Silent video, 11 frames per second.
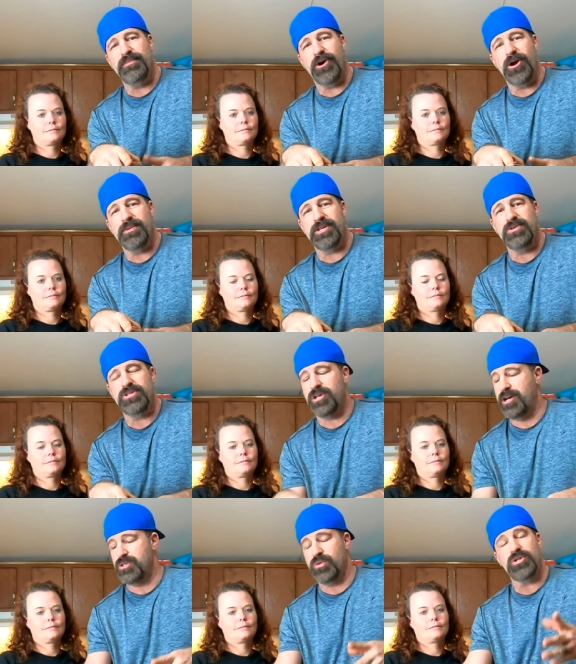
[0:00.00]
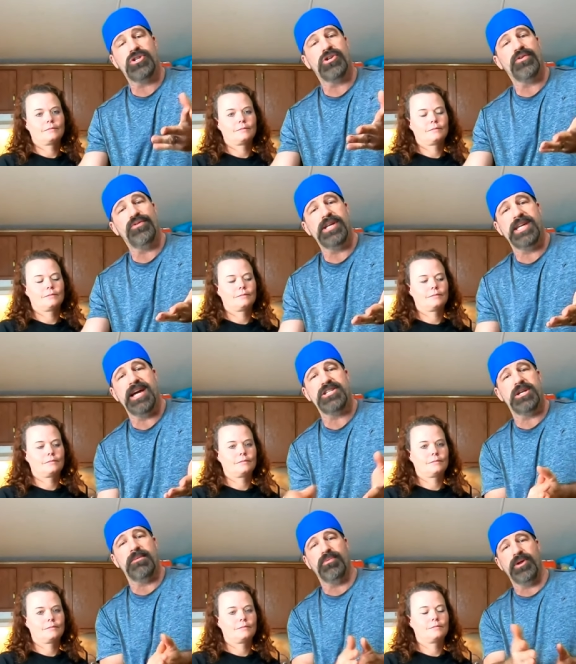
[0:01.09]
Speaker 1: barbecue sauce or sugar-free
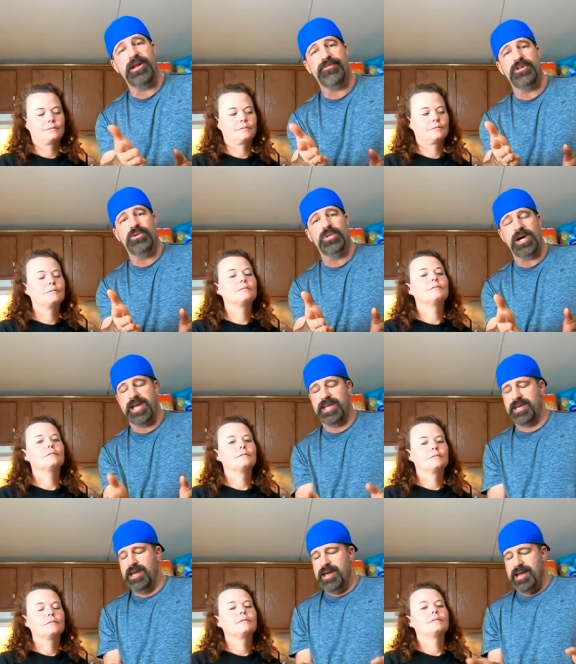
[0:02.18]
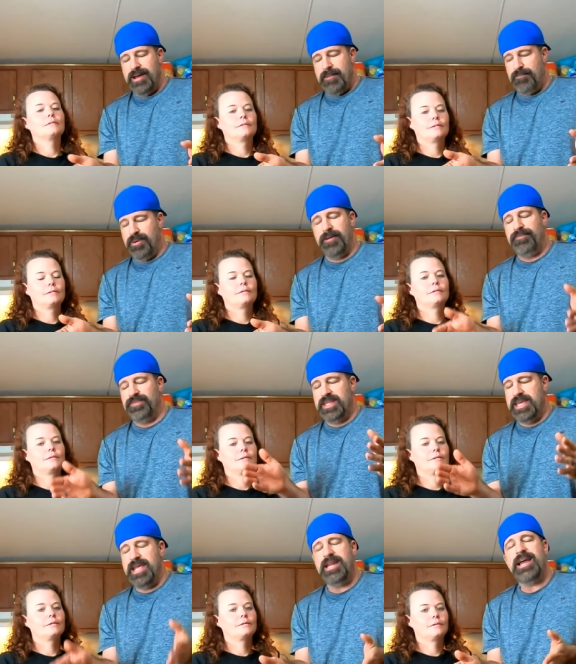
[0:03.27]
ketchup, whatever you like. But eat